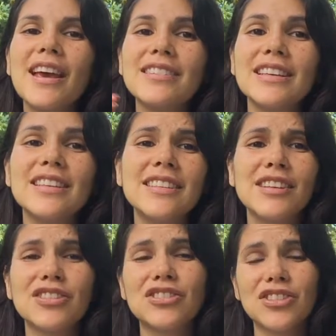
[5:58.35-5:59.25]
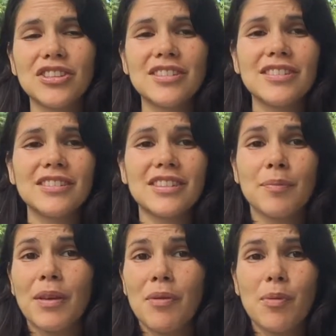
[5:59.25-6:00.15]
as easy as just,
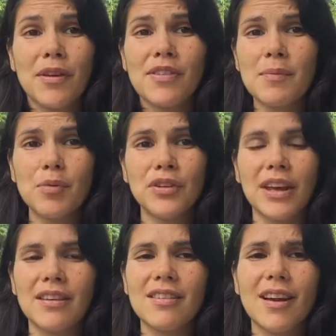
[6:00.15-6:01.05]
sometimes we have simple days.